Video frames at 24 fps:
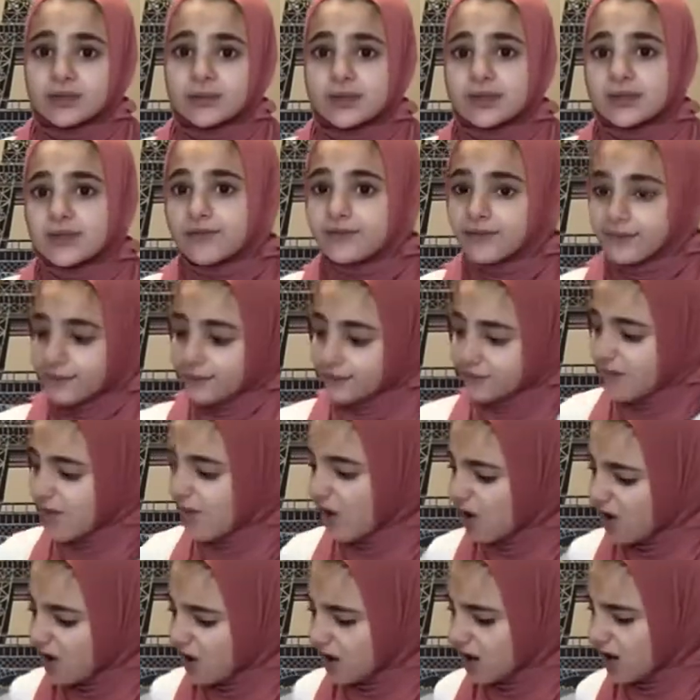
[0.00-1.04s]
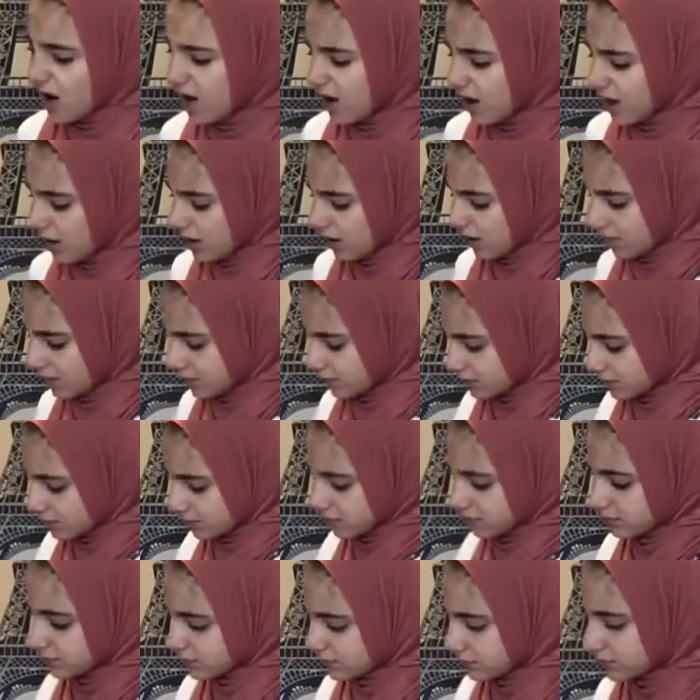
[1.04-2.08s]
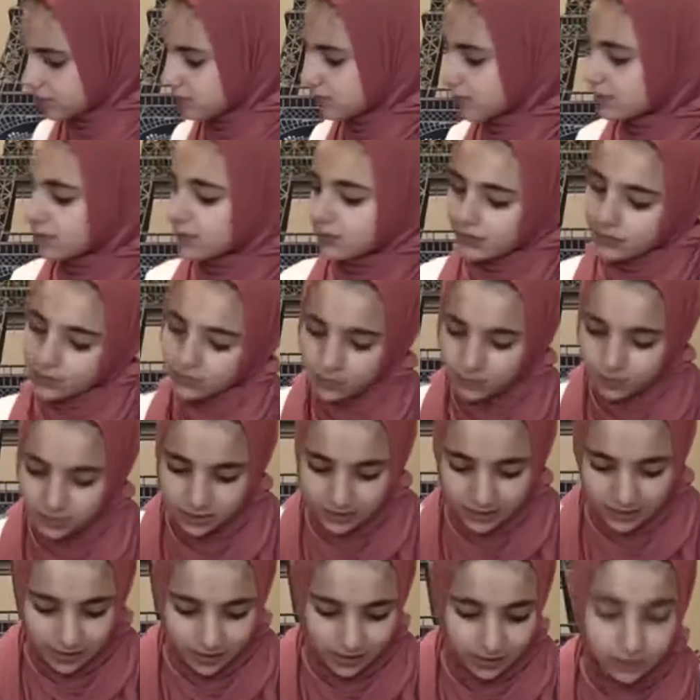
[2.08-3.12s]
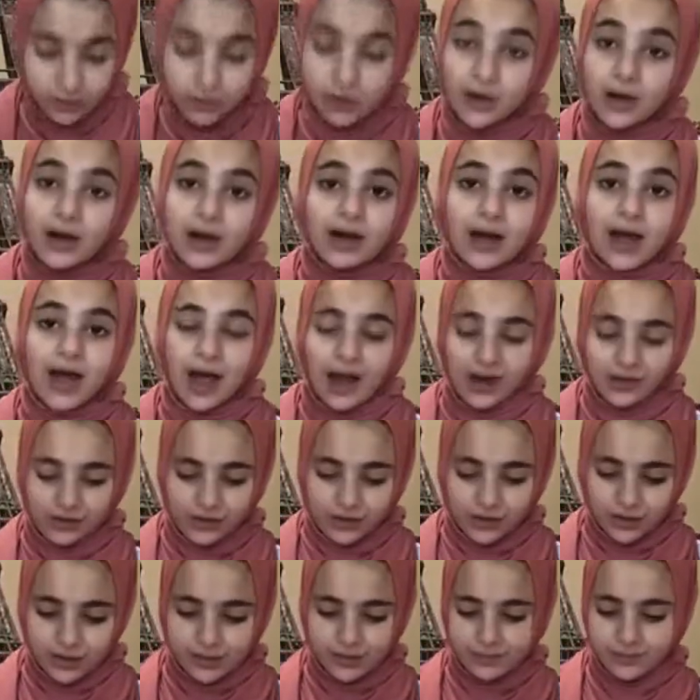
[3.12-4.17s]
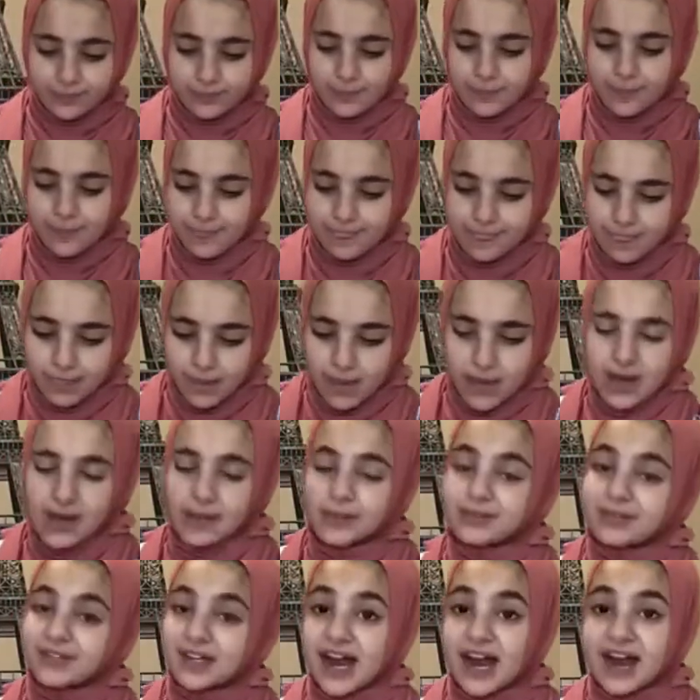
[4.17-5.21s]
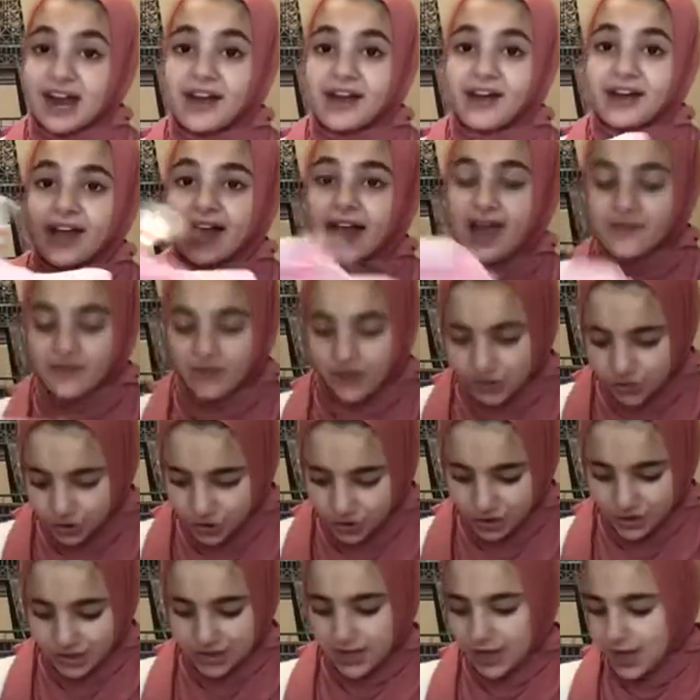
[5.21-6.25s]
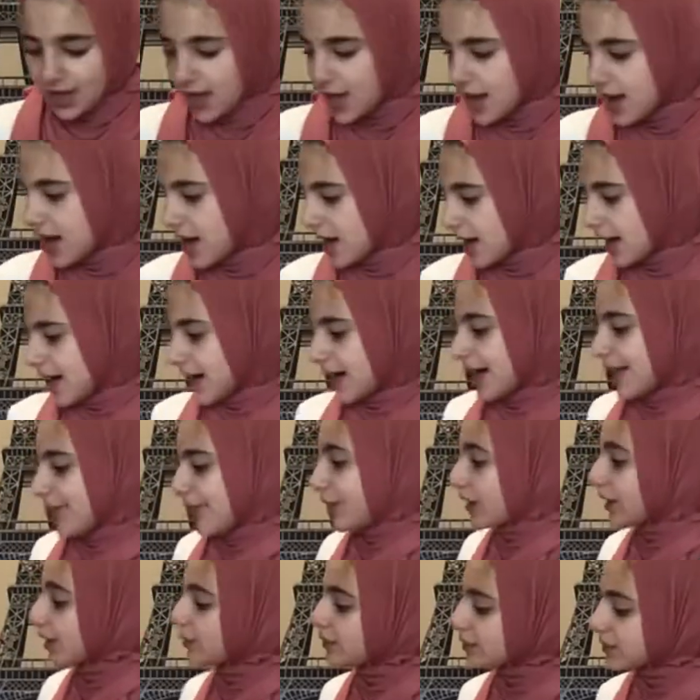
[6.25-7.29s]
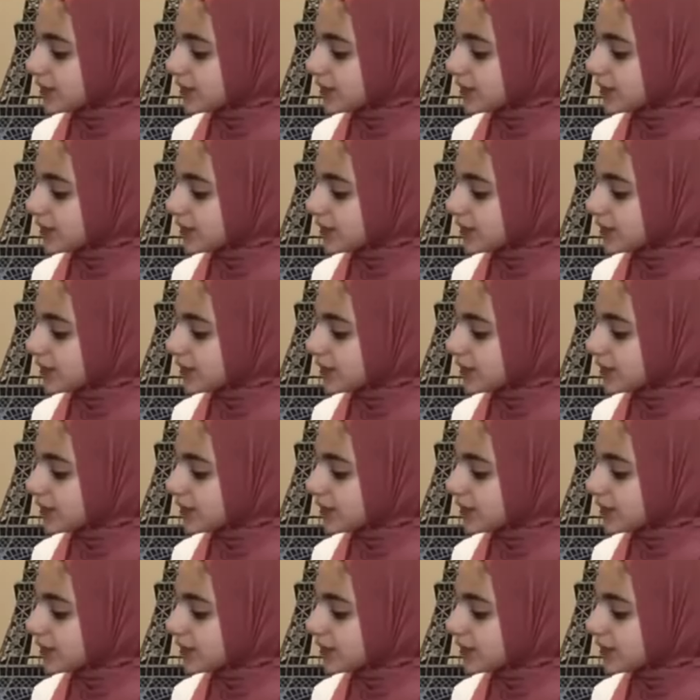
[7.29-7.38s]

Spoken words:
was what the pull. because I don't know how to act, you know? I'm tired, I have energy, I went to go